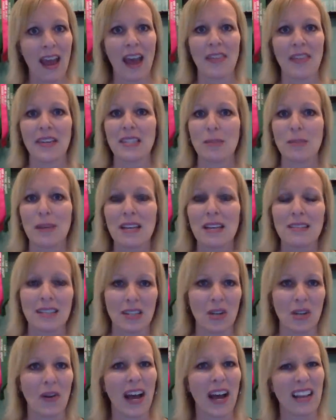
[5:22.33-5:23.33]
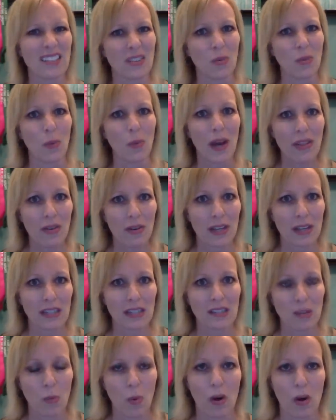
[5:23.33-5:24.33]
And that's because, as the weather
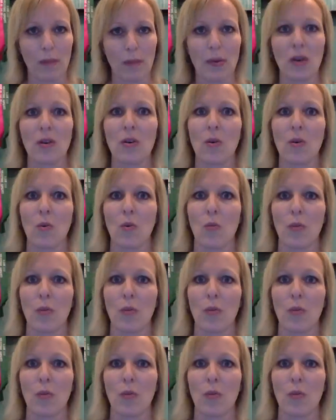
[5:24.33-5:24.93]
gets warmer,